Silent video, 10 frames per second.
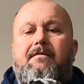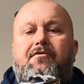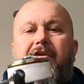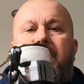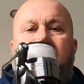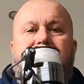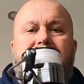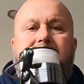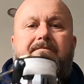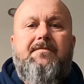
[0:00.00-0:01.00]

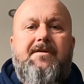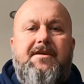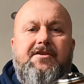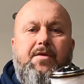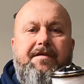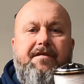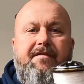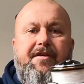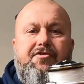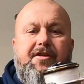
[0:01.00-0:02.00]
3000,
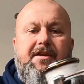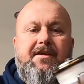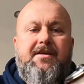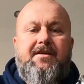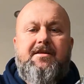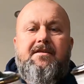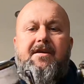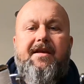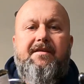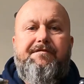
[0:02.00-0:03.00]
2500.
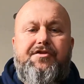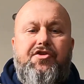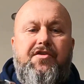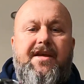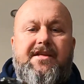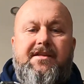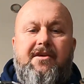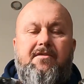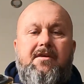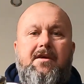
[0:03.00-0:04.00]
Had them for 2 years
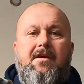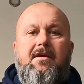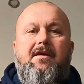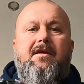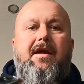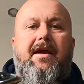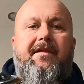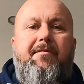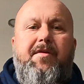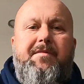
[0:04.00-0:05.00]
now
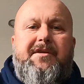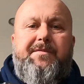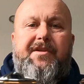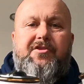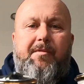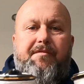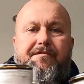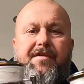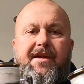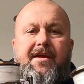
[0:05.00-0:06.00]
and they've pretty much been trouble
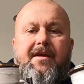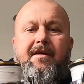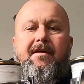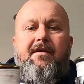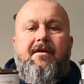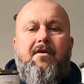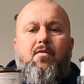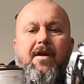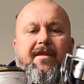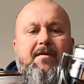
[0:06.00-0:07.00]
free.
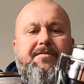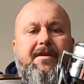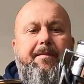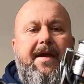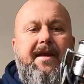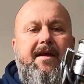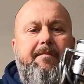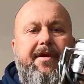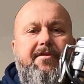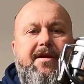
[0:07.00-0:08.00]
One of them did a bail
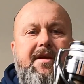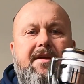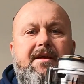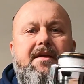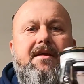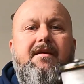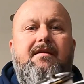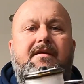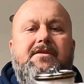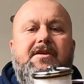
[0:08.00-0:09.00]
arm bearing,
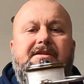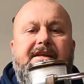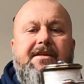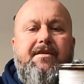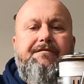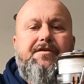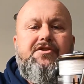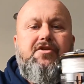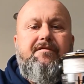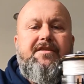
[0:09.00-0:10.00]
so I sent it in for a
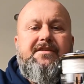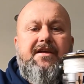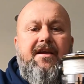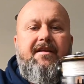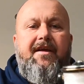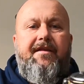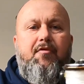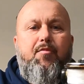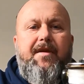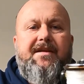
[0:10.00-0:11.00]
service and
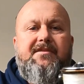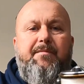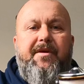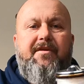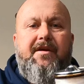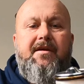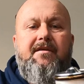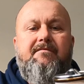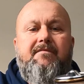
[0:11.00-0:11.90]
they replaced the bearing,